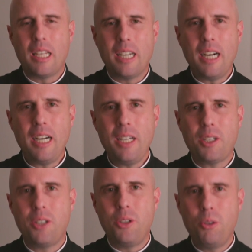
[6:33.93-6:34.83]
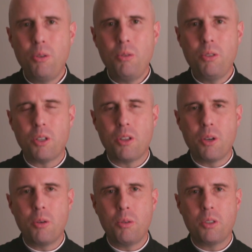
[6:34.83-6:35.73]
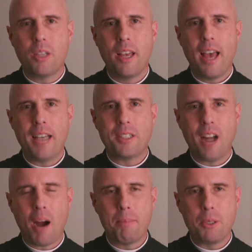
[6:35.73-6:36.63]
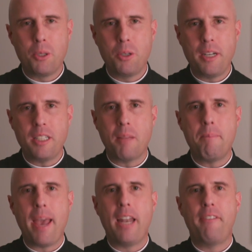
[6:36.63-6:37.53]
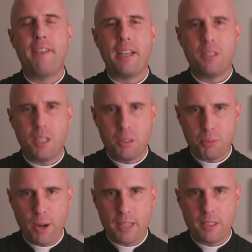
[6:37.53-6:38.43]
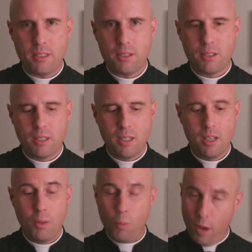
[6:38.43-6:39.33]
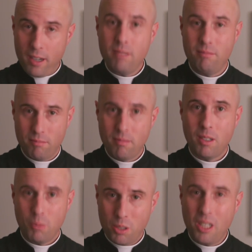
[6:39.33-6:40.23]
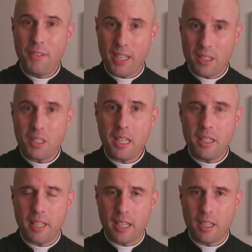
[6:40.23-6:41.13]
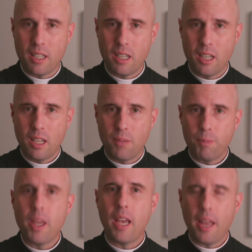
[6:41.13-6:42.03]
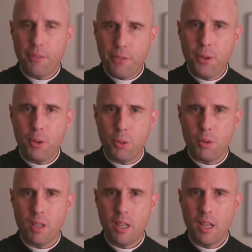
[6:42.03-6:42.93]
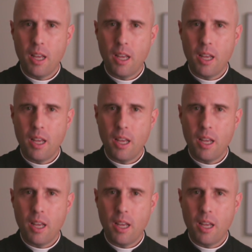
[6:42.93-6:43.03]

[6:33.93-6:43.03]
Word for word: God can use those as an opportunity to manifest his presence. One, receiving his healing, and two,